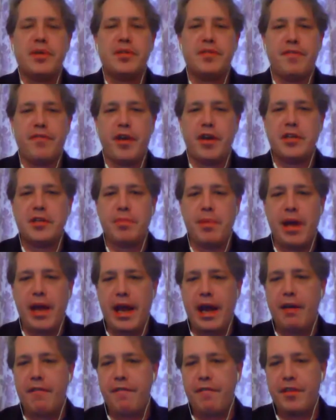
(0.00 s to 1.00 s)
French maid
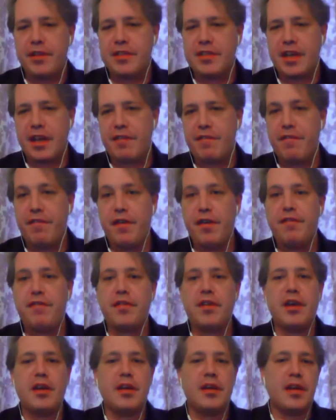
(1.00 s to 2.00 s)
outfit's like
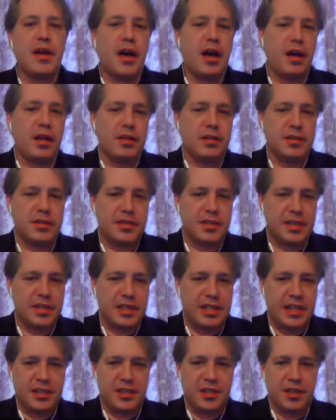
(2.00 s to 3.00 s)
$15, and the
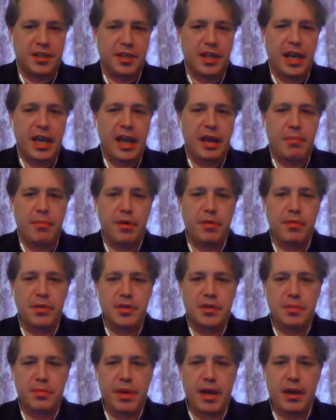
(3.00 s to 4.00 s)
digital camera
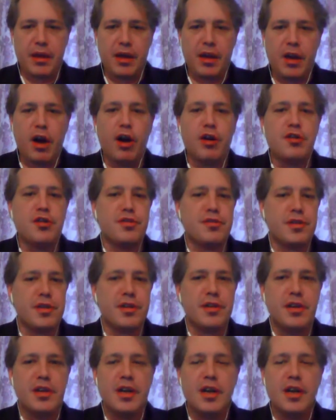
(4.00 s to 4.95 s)
was about $100.